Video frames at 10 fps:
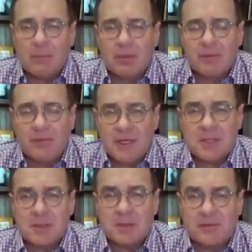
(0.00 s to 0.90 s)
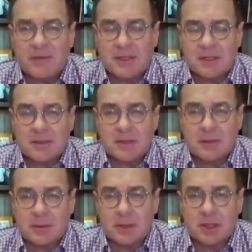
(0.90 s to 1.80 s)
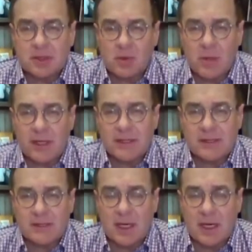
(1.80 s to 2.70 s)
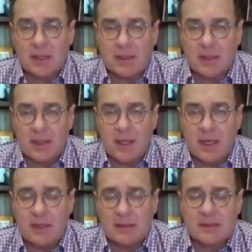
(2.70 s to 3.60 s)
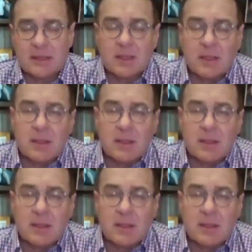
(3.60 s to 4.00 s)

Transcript: professional investors who are shorting a stock that has,